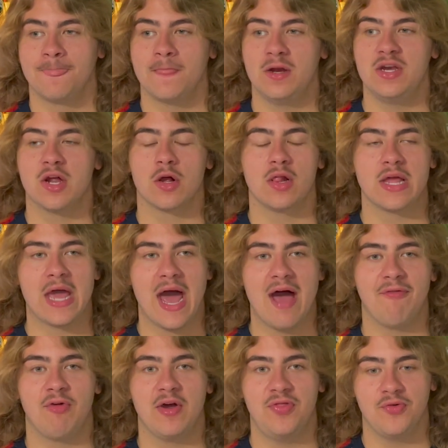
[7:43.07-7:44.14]
nearly
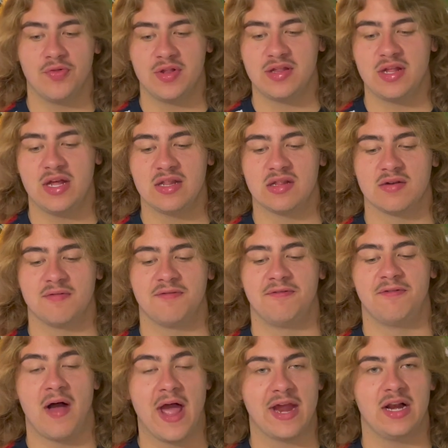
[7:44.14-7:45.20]
halfway through the season,
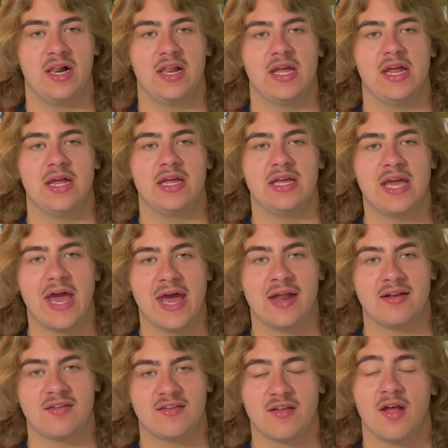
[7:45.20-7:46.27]
finally
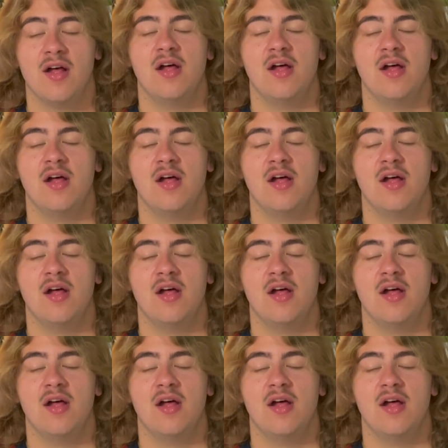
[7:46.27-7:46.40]
get